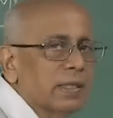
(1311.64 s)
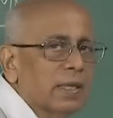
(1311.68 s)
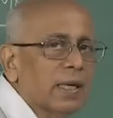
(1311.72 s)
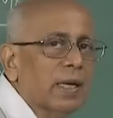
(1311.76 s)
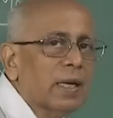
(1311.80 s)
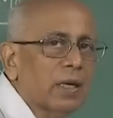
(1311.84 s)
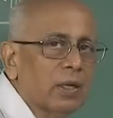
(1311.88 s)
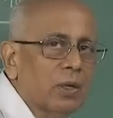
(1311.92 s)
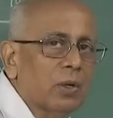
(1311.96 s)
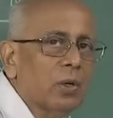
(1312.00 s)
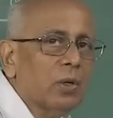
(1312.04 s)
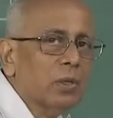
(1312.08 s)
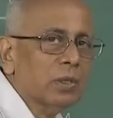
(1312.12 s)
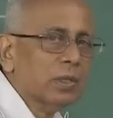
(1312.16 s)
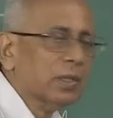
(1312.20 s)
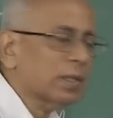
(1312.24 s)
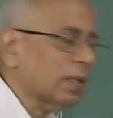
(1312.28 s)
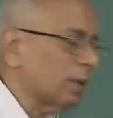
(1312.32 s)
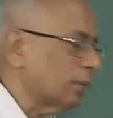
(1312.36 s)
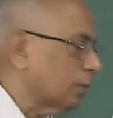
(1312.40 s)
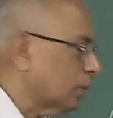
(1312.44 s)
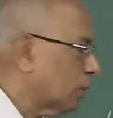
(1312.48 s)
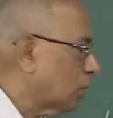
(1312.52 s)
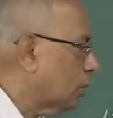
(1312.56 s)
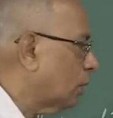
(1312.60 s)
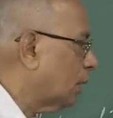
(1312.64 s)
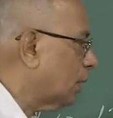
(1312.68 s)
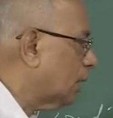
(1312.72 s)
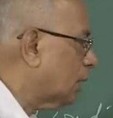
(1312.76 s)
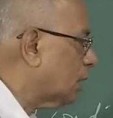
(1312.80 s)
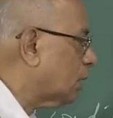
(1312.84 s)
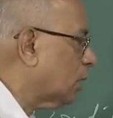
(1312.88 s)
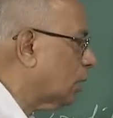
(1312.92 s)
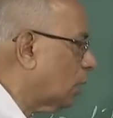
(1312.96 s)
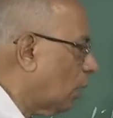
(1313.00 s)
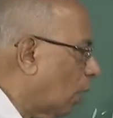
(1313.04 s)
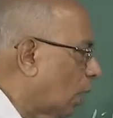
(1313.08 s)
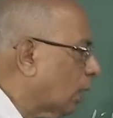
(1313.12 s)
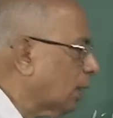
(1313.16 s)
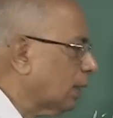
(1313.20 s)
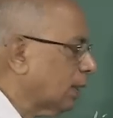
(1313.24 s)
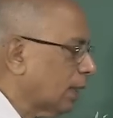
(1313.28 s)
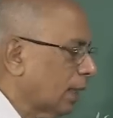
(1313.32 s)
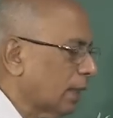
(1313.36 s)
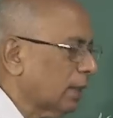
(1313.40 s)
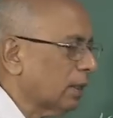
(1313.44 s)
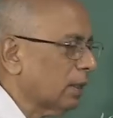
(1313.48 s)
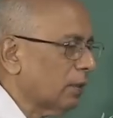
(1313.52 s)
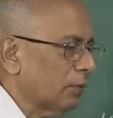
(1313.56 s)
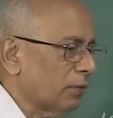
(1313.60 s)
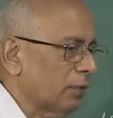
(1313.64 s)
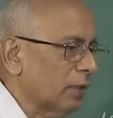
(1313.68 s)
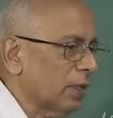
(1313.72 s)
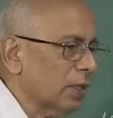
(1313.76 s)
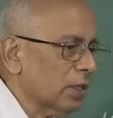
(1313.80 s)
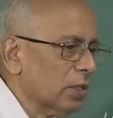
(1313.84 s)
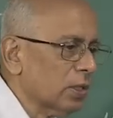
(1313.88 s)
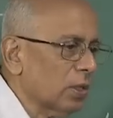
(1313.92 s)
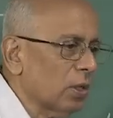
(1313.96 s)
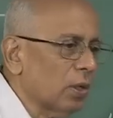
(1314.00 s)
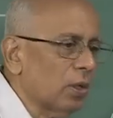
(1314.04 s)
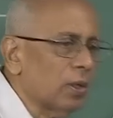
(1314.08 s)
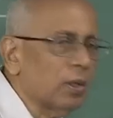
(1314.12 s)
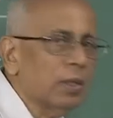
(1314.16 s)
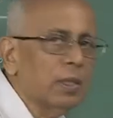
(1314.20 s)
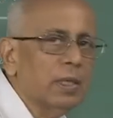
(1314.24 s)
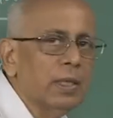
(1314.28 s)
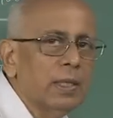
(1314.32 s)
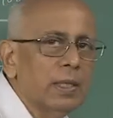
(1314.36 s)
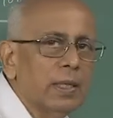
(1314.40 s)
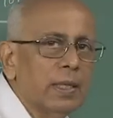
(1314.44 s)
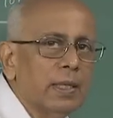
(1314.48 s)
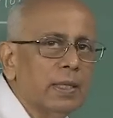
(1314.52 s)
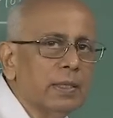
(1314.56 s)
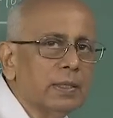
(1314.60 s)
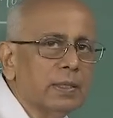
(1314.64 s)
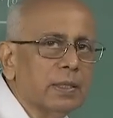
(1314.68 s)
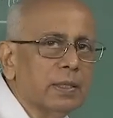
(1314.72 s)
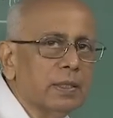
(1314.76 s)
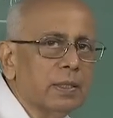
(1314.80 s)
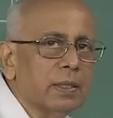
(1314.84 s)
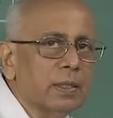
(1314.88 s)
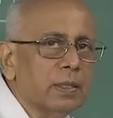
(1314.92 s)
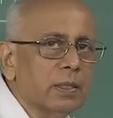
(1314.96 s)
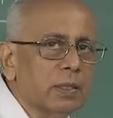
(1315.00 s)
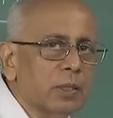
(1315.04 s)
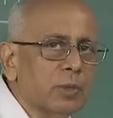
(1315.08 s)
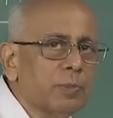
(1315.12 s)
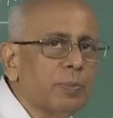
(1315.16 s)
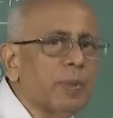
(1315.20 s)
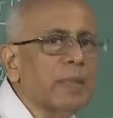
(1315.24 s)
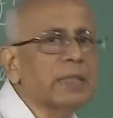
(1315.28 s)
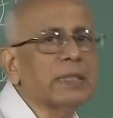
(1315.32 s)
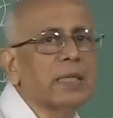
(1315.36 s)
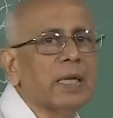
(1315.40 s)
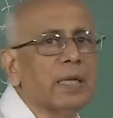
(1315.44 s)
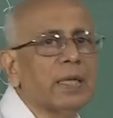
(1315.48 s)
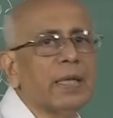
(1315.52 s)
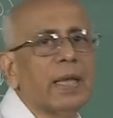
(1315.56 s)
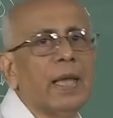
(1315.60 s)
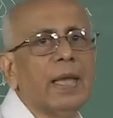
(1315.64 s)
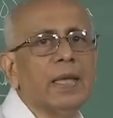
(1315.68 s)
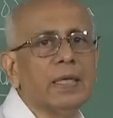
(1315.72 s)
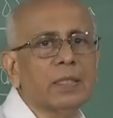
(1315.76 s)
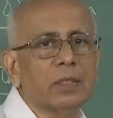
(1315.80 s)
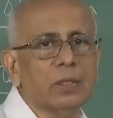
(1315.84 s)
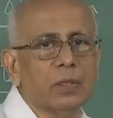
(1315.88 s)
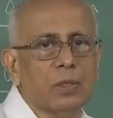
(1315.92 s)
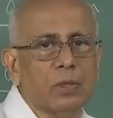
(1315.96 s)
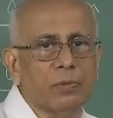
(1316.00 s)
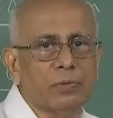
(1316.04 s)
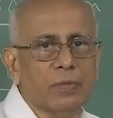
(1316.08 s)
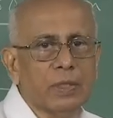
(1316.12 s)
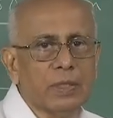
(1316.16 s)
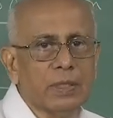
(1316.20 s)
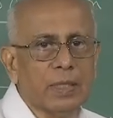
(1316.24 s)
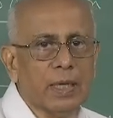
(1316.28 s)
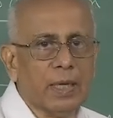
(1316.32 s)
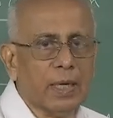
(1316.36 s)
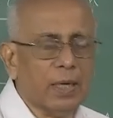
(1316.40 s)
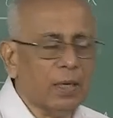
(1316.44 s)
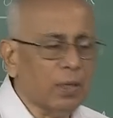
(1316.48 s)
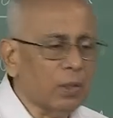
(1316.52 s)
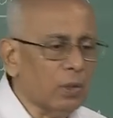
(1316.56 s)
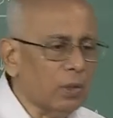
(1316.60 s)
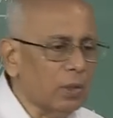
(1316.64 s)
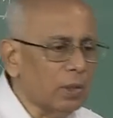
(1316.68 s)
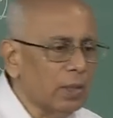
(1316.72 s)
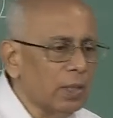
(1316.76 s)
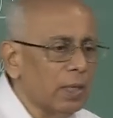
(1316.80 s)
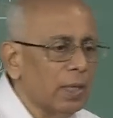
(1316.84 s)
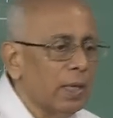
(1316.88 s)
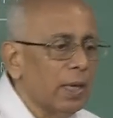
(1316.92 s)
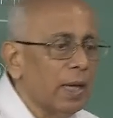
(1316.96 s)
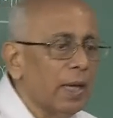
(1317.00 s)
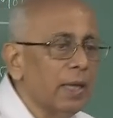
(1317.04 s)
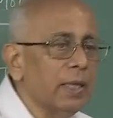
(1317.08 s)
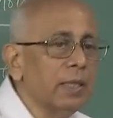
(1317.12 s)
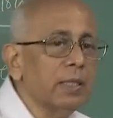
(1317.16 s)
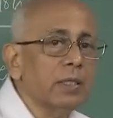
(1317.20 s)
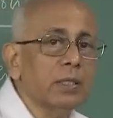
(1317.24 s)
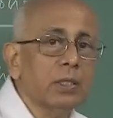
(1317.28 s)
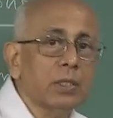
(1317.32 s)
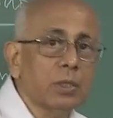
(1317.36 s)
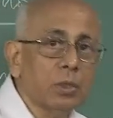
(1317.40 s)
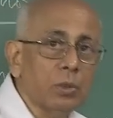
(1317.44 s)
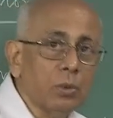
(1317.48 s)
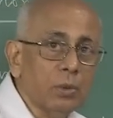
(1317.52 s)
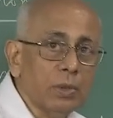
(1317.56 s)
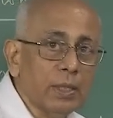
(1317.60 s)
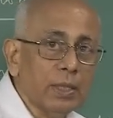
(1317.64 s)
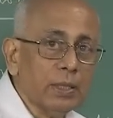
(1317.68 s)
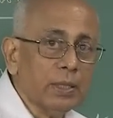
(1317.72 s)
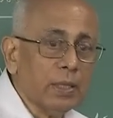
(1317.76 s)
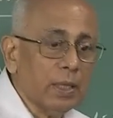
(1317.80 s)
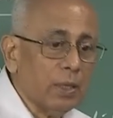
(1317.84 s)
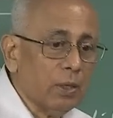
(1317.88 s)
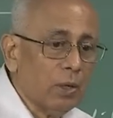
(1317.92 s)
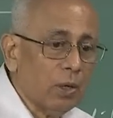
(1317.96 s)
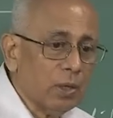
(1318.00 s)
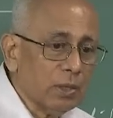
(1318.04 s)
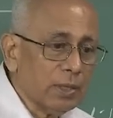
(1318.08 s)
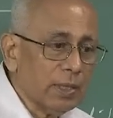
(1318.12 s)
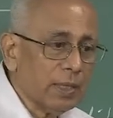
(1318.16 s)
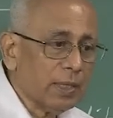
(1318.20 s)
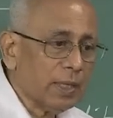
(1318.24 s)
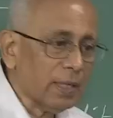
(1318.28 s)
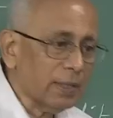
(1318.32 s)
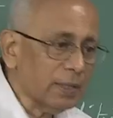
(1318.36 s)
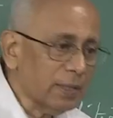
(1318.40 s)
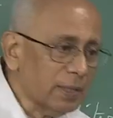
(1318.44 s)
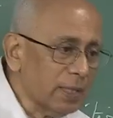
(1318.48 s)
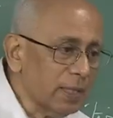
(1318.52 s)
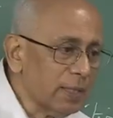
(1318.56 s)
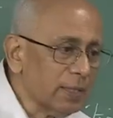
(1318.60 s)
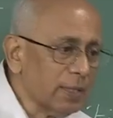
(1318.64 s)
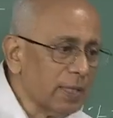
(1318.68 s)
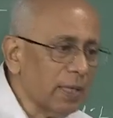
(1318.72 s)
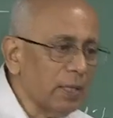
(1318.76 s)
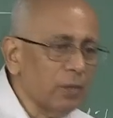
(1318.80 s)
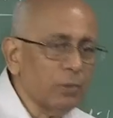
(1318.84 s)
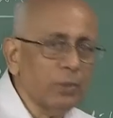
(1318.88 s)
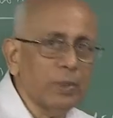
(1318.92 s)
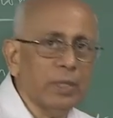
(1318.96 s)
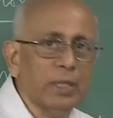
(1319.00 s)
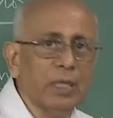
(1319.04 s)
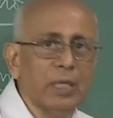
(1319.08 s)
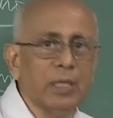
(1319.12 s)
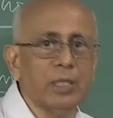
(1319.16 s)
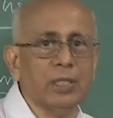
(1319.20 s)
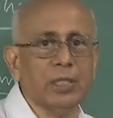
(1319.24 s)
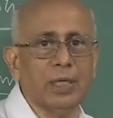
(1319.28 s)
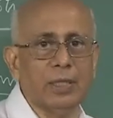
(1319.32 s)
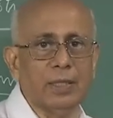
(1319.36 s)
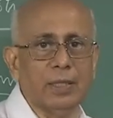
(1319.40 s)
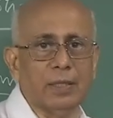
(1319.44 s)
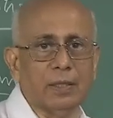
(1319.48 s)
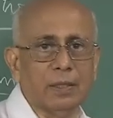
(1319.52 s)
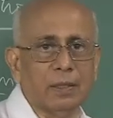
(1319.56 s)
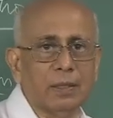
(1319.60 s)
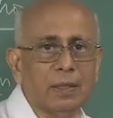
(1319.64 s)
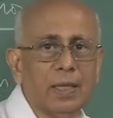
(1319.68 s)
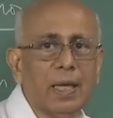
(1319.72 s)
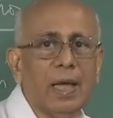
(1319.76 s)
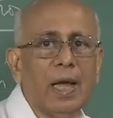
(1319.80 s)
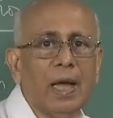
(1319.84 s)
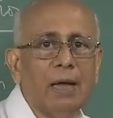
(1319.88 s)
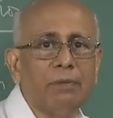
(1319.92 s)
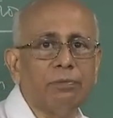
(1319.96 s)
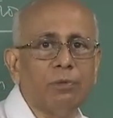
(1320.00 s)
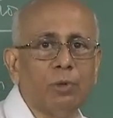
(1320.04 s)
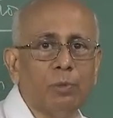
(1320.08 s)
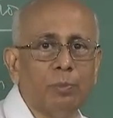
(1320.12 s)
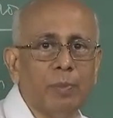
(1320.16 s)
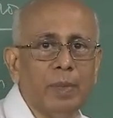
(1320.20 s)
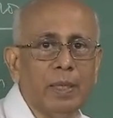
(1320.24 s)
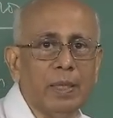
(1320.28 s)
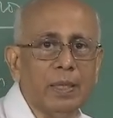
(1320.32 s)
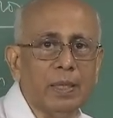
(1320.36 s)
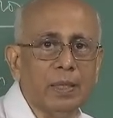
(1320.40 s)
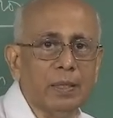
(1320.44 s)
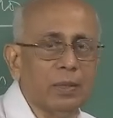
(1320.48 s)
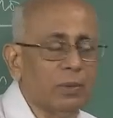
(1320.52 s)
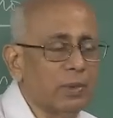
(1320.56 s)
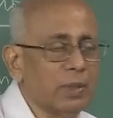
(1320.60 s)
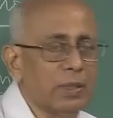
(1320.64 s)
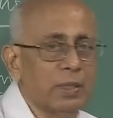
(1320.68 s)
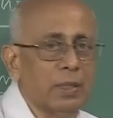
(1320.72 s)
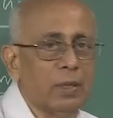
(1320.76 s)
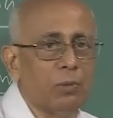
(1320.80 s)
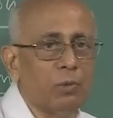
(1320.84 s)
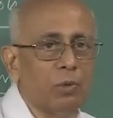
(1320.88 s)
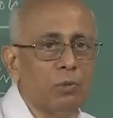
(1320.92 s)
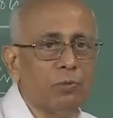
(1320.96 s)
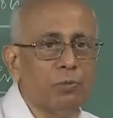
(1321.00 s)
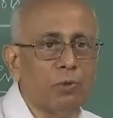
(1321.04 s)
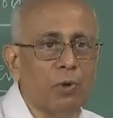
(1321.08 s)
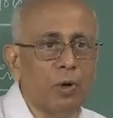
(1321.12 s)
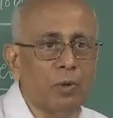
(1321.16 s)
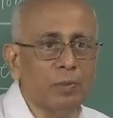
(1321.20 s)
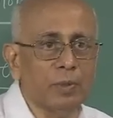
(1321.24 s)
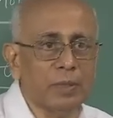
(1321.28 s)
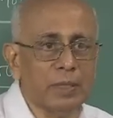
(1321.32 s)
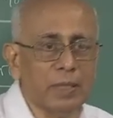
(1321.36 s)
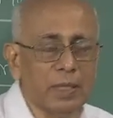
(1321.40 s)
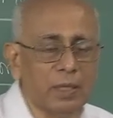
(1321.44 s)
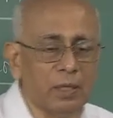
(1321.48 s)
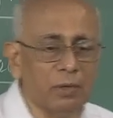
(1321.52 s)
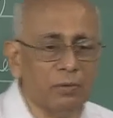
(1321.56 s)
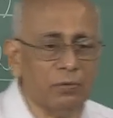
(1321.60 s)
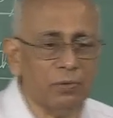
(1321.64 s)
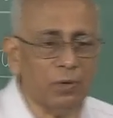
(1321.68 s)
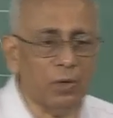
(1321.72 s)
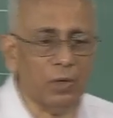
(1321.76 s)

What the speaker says: second laws comes. So it is not that the first law is a special case of the second law. It is true that the laws are consistent with each other, they have to be, otherwise they won't form a set of